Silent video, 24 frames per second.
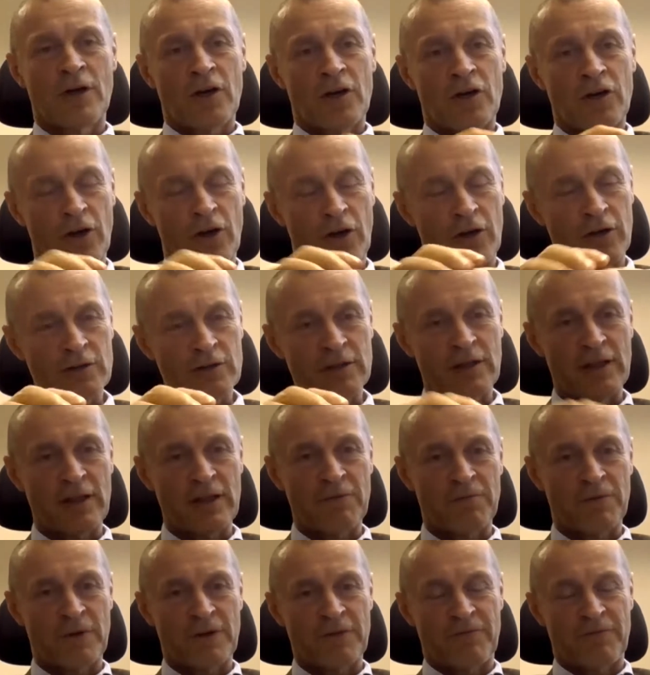Currently,
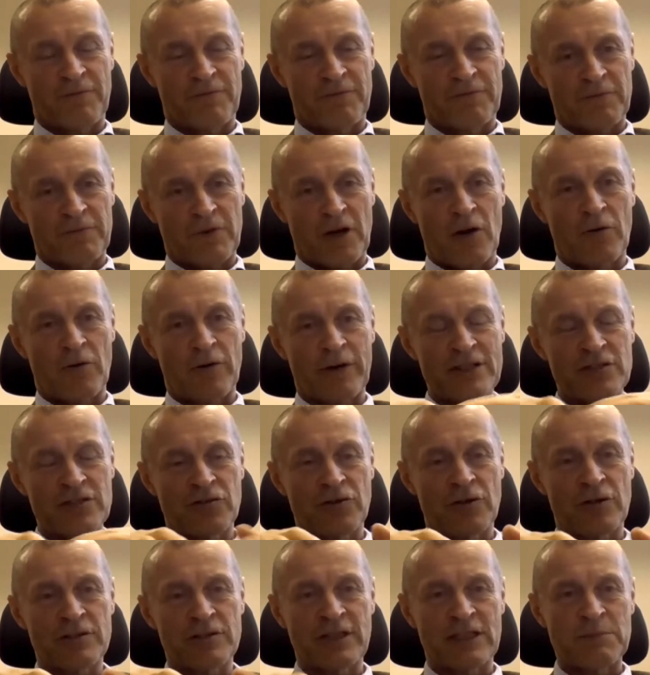what our
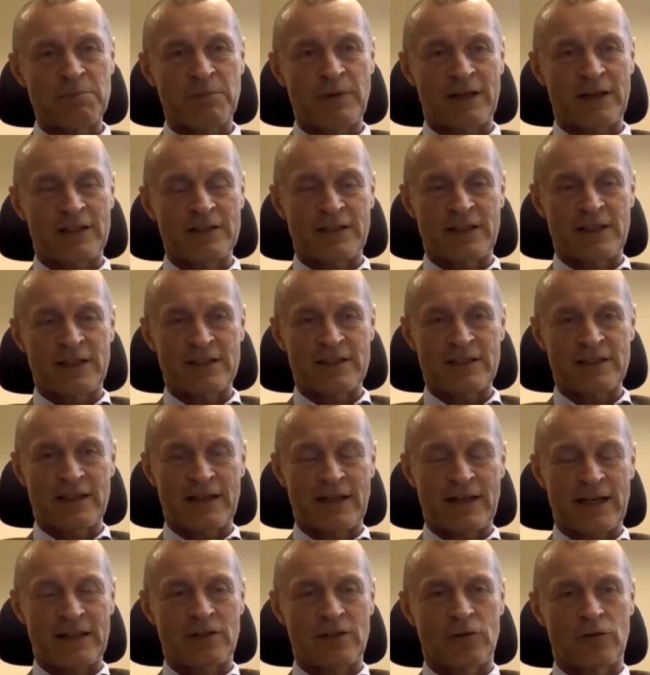research experience is
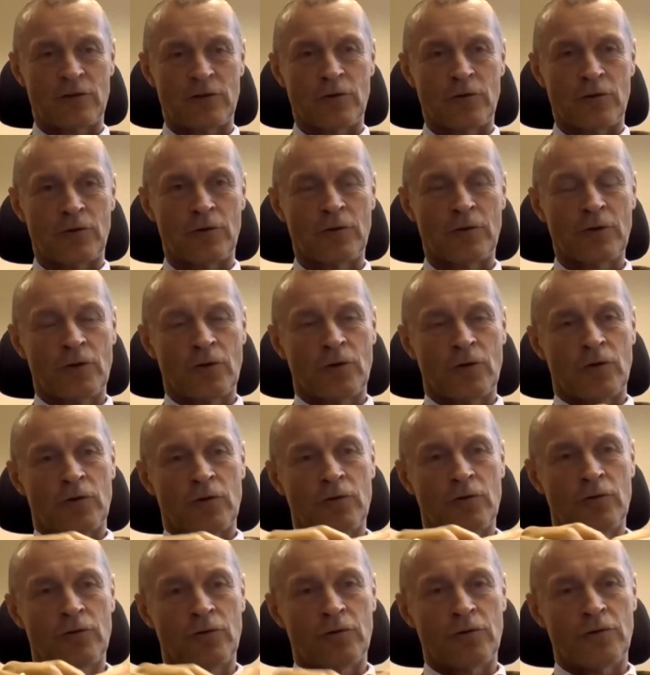related to
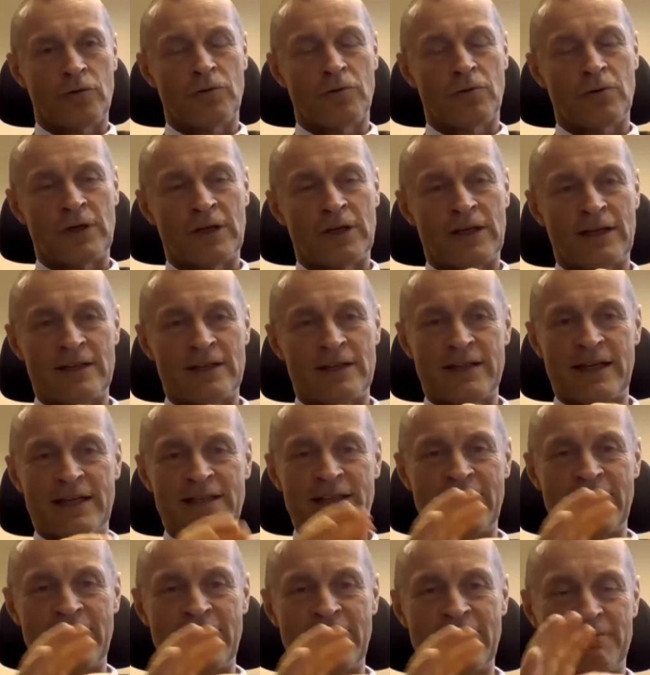let's say
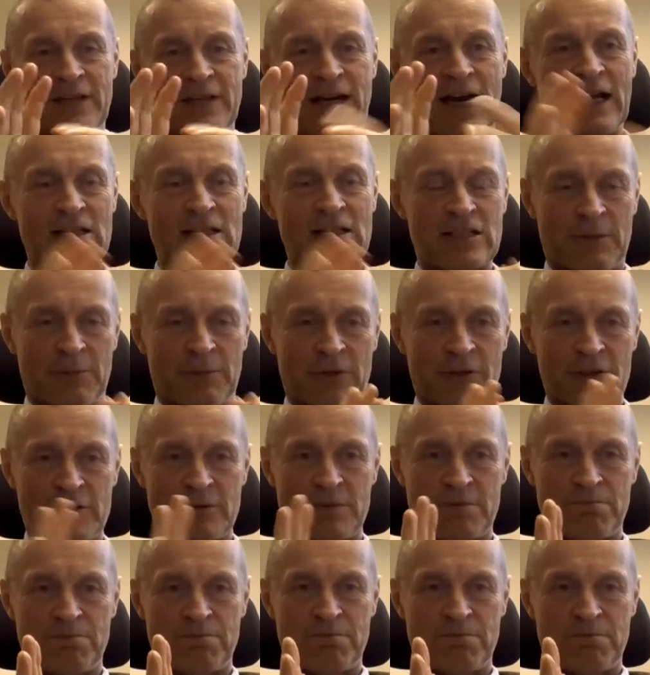the Alzheimer's